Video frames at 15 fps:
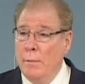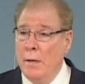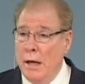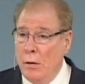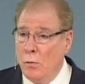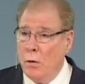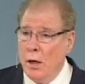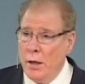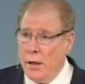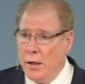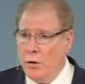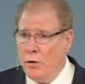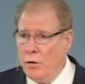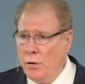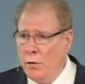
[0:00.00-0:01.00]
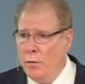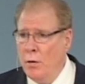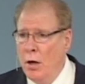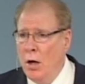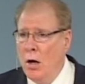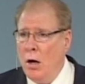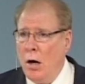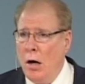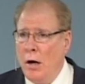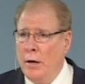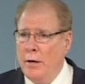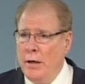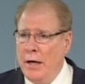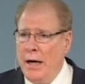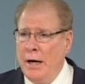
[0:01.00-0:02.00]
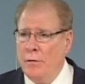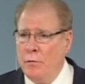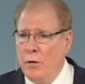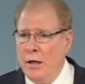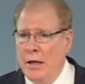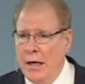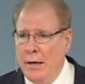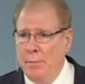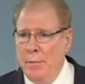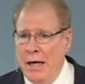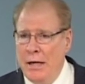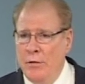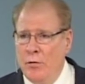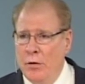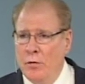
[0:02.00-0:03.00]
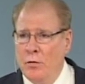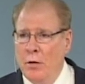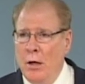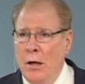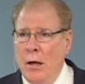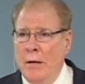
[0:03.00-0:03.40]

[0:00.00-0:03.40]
may run into on an everyday basis.